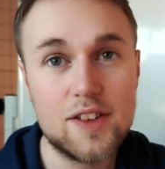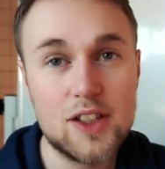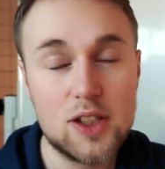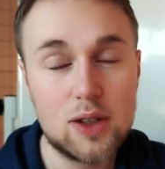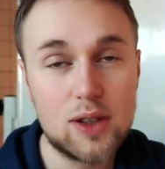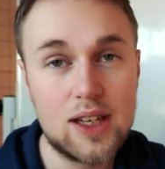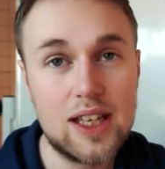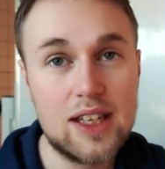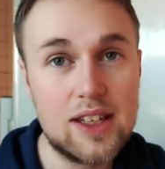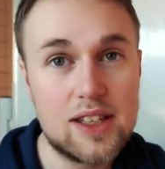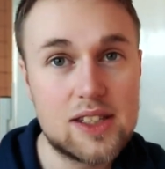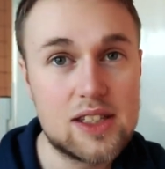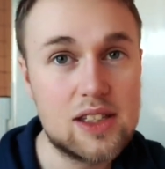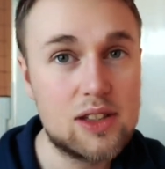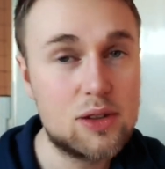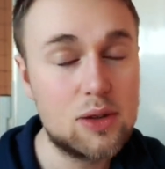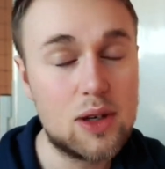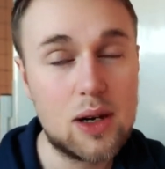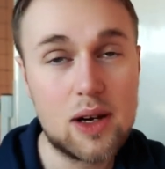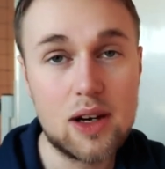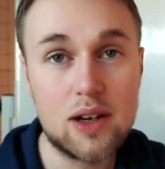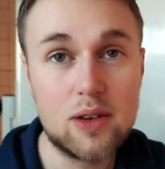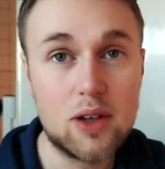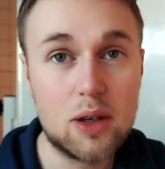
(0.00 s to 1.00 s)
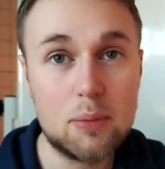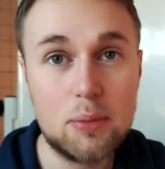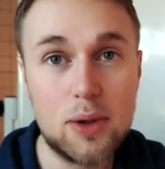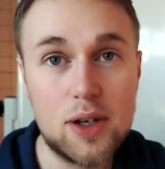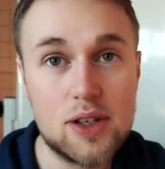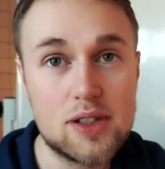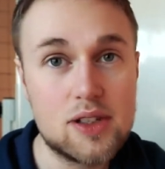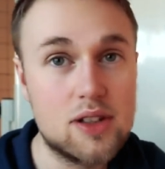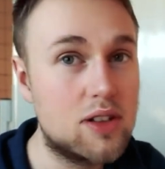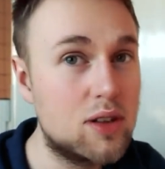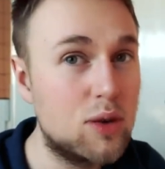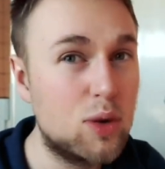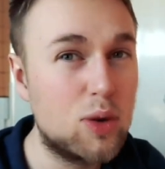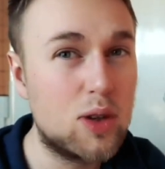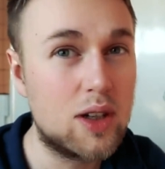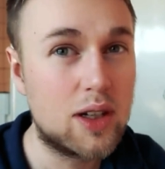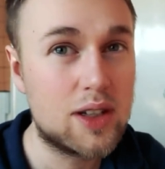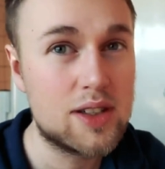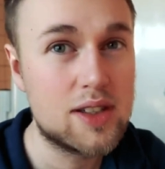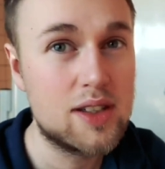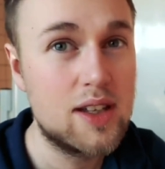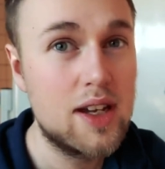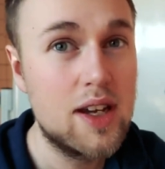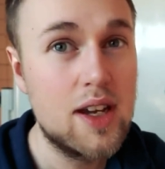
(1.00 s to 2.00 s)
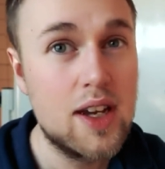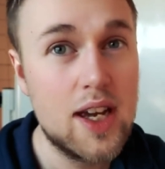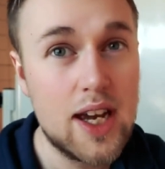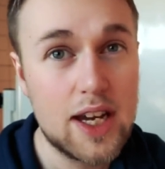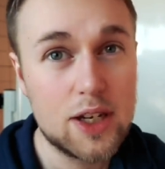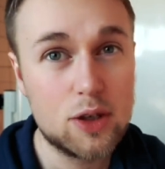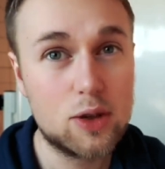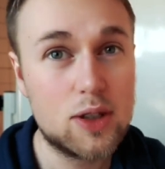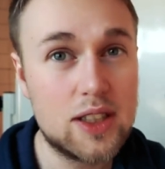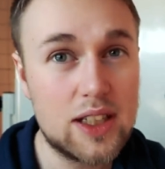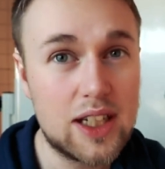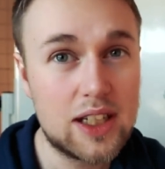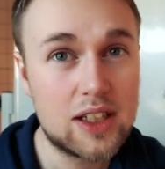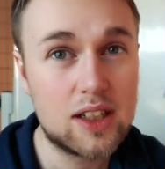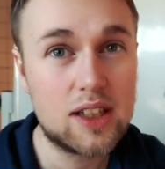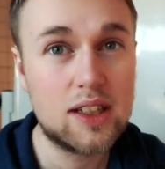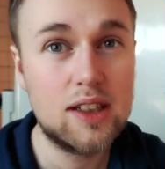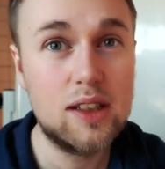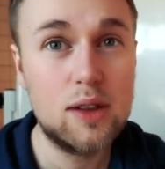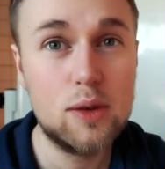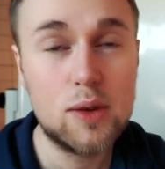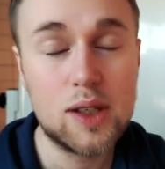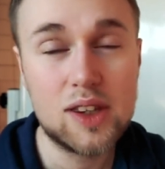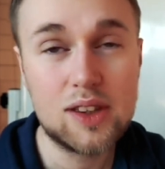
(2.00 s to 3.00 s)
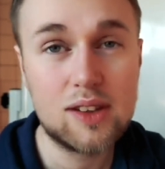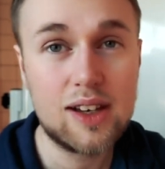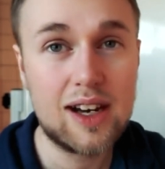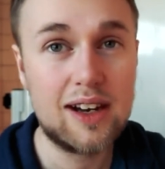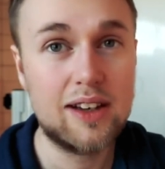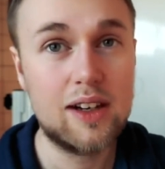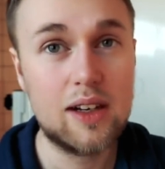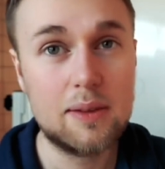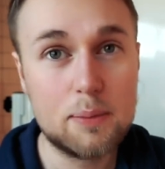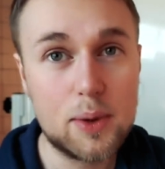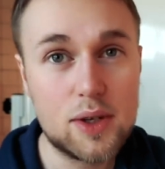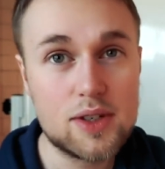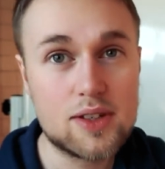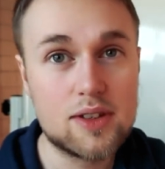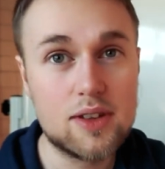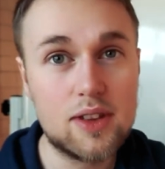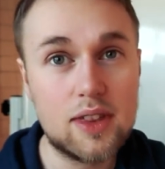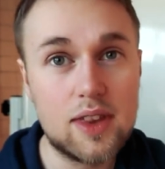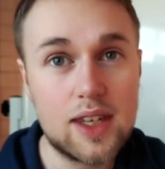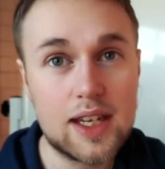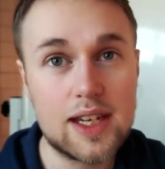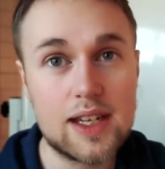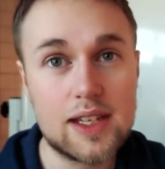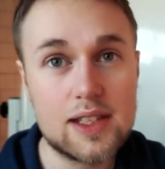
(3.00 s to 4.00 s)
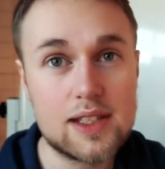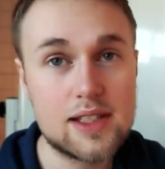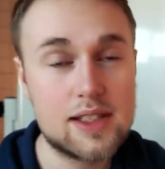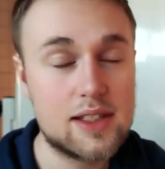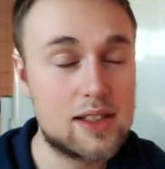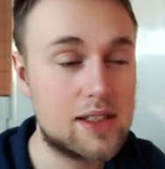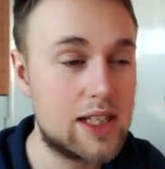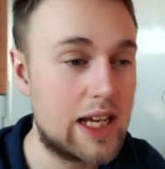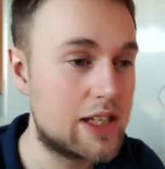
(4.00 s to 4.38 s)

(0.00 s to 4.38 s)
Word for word: And you can listen to how a person talks, and you can get a clue into how that person thinks.